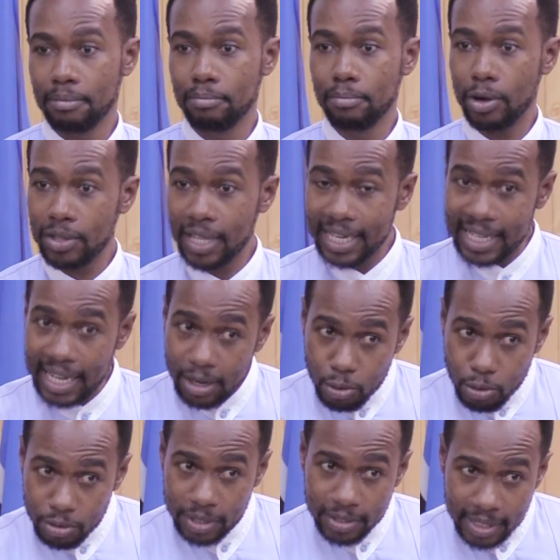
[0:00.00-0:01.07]
More than the
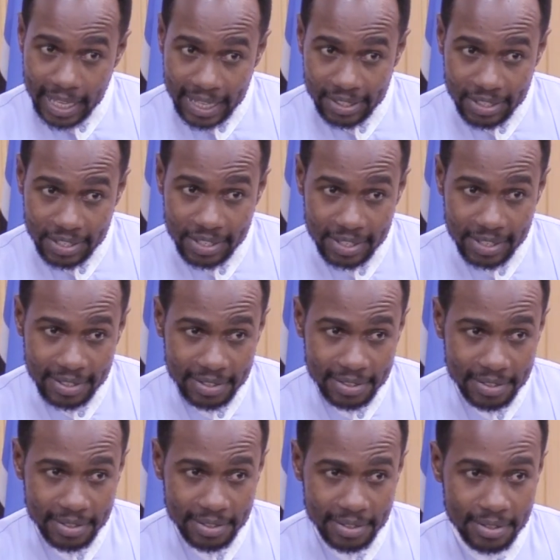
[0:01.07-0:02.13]
good things.
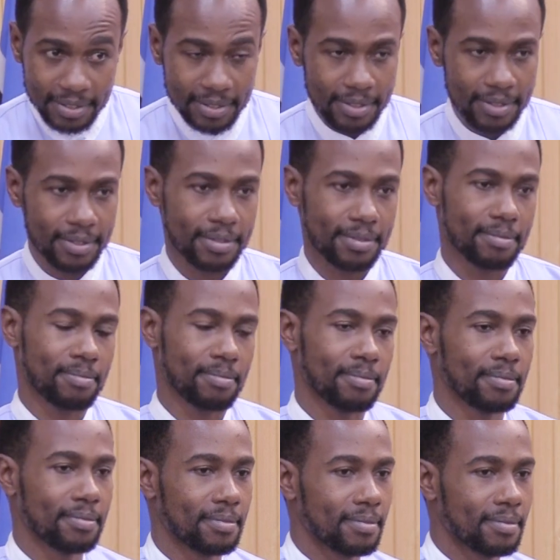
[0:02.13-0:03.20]

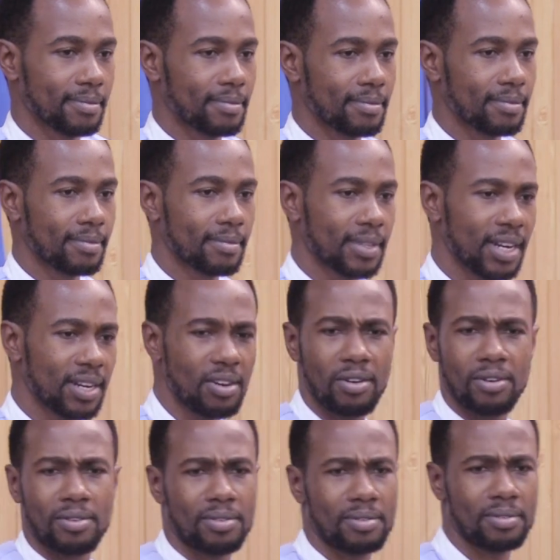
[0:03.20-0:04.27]

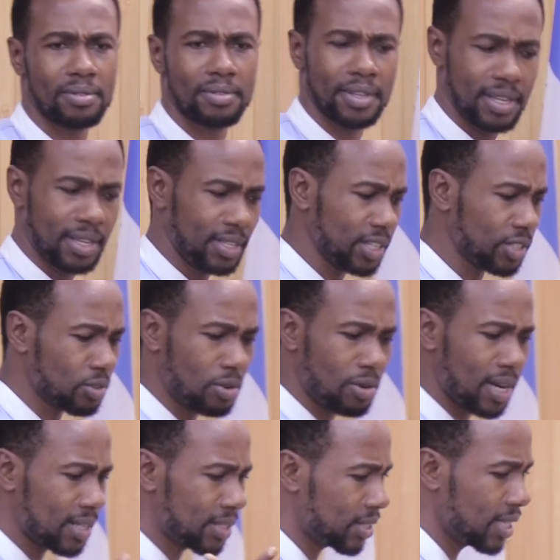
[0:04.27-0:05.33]
No. Just
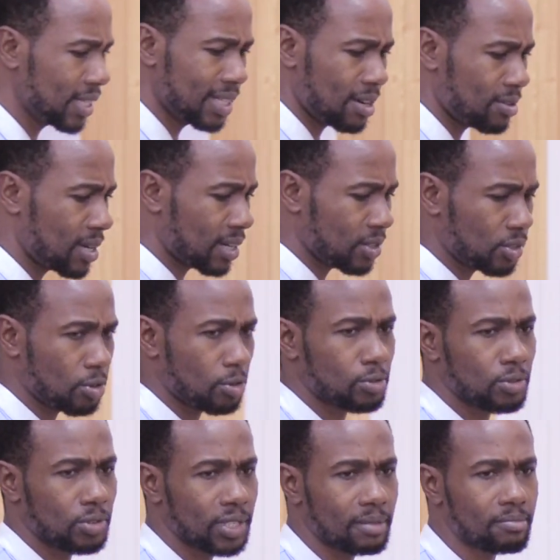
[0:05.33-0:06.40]
go and sit down and
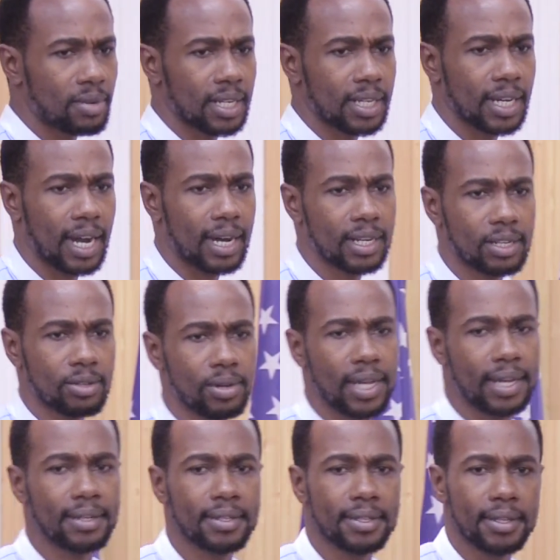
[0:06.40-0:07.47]
talk to somebody.
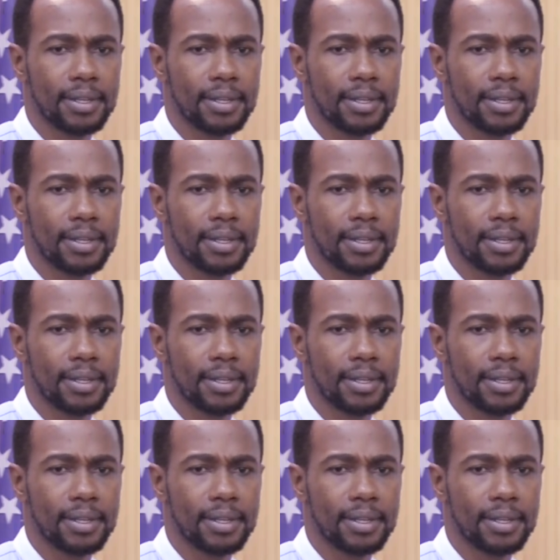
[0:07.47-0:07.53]
Hallelujah.